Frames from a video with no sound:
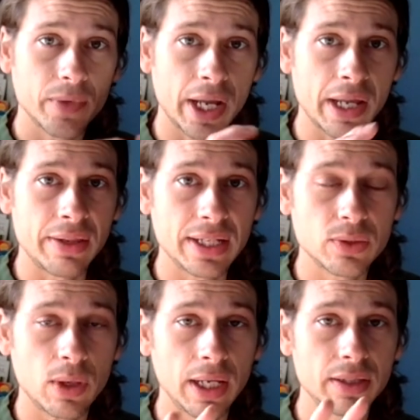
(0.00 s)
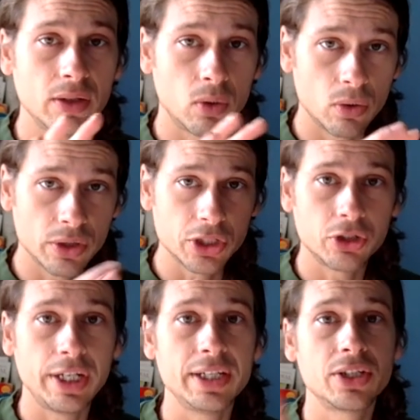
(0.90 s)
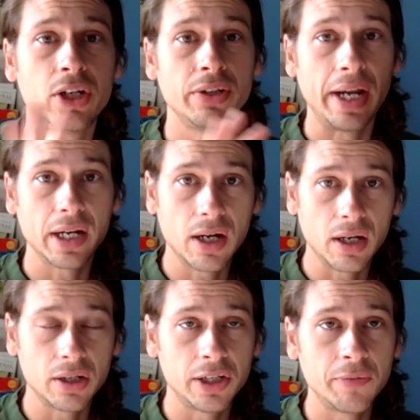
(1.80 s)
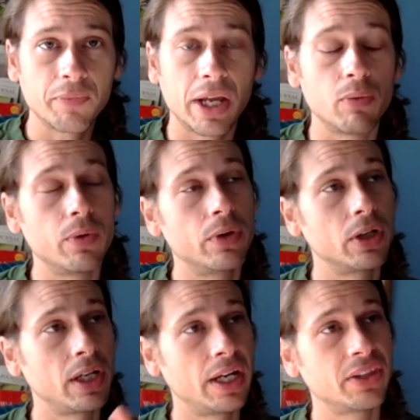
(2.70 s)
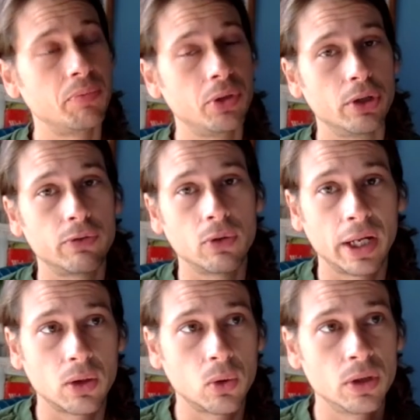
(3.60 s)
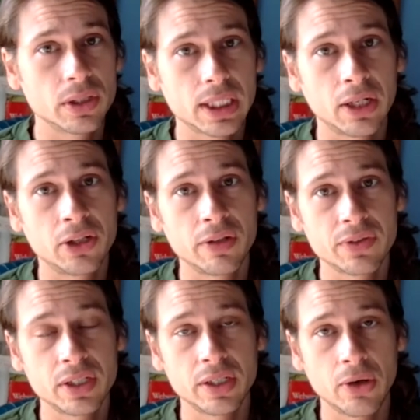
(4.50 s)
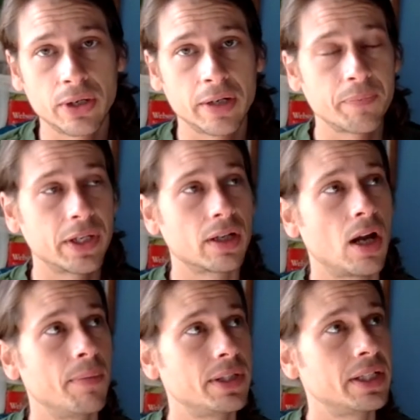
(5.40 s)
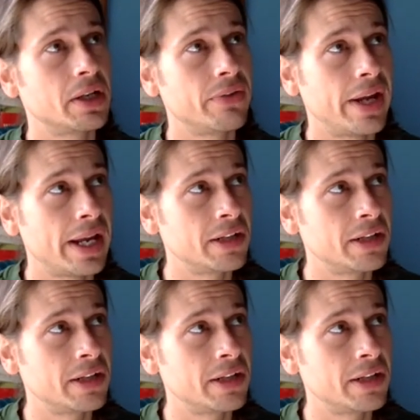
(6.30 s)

And that's why like the trees turn that color. And we were looking at the beautiful like orange color of Sedona and commenting on that.